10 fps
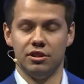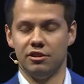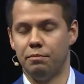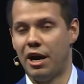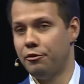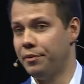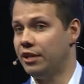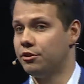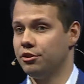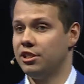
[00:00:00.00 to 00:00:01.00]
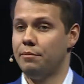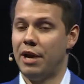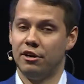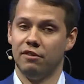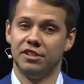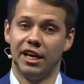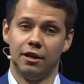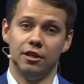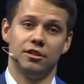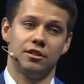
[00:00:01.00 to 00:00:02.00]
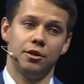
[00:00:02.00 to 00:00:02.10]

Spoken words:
of parameters in a matter of seconds